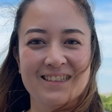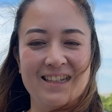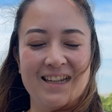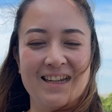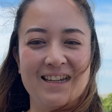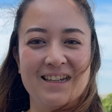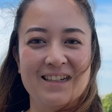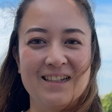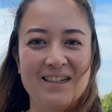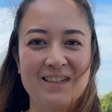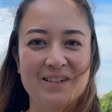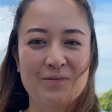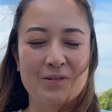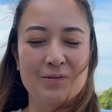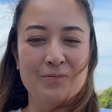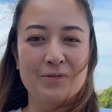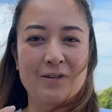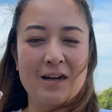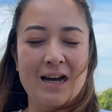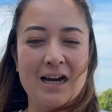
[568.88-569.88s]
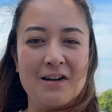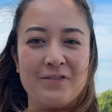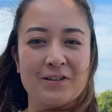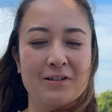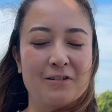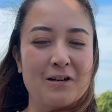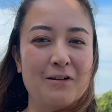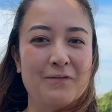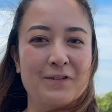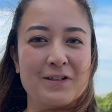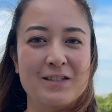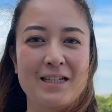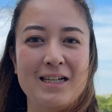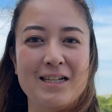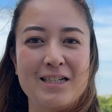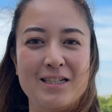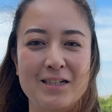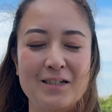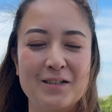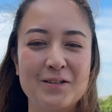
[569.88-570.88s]
And when we're having a
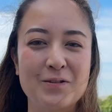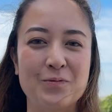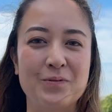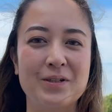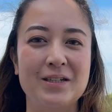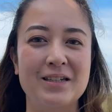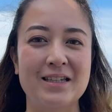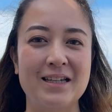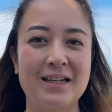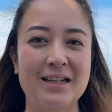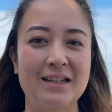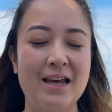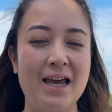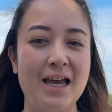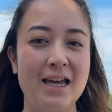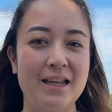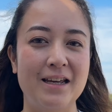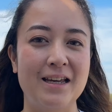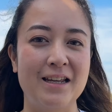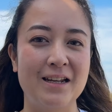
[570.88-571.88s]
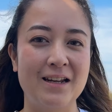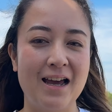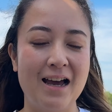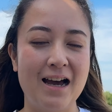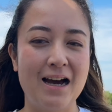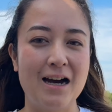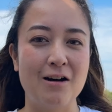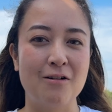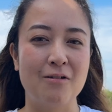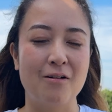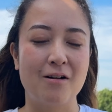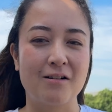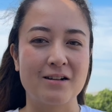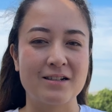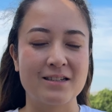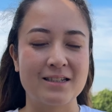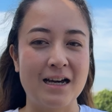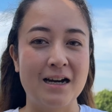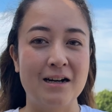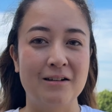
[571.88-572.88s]
conversation, we can edit how our
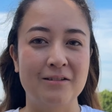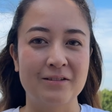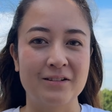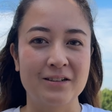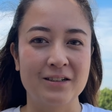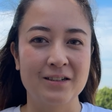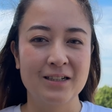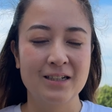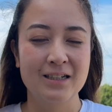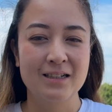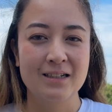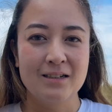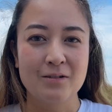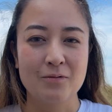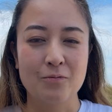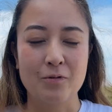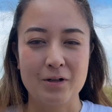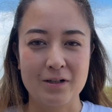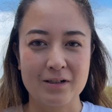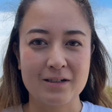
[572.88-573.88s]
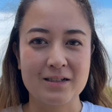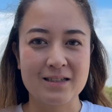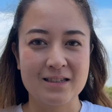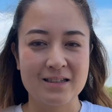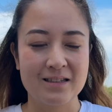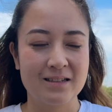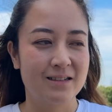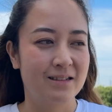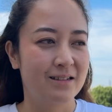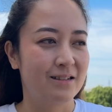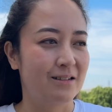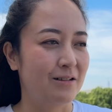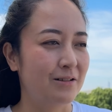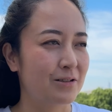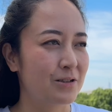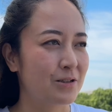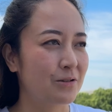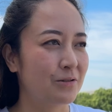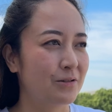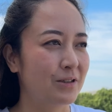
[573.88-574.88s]
sound works.
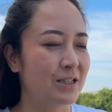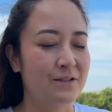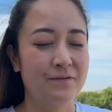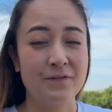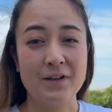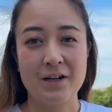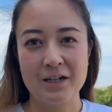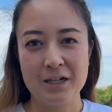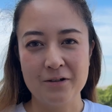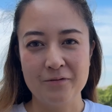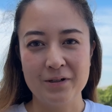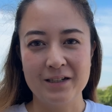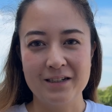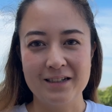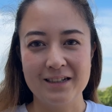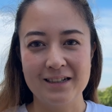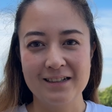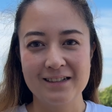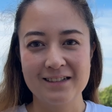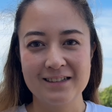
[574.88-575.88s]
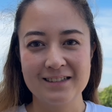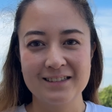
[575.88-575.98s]
Also, it's very windy.